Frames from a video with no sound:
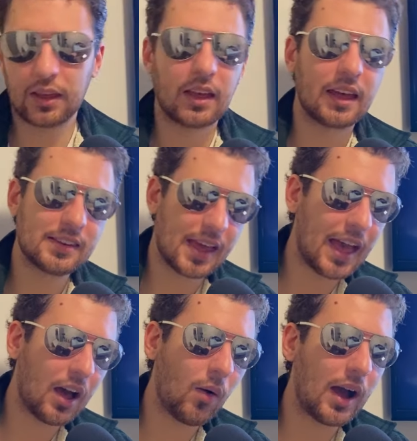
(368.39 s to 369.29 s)
And
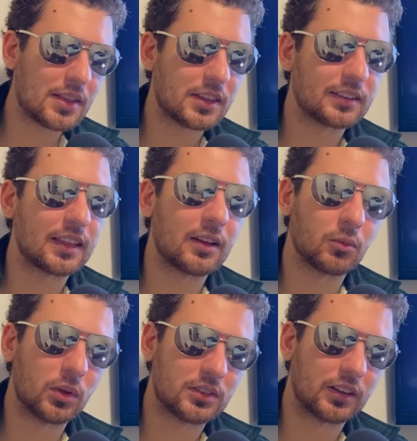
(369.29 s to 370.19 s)
now I think that
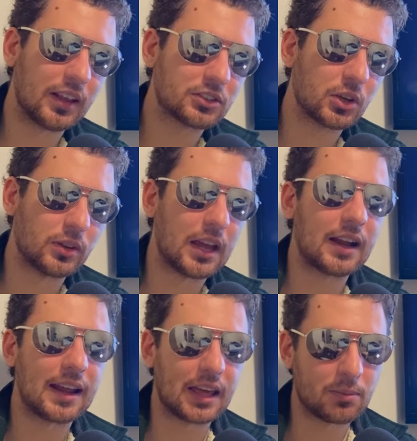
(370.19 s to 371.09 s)
with Telesco there
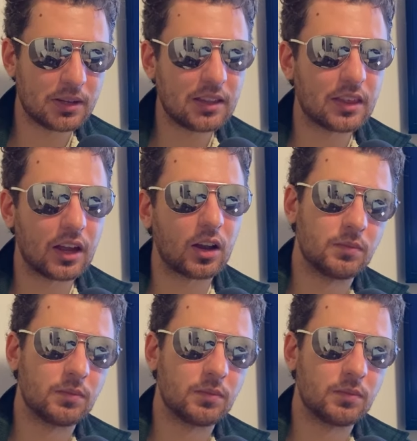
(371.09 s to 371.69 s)
and AP there,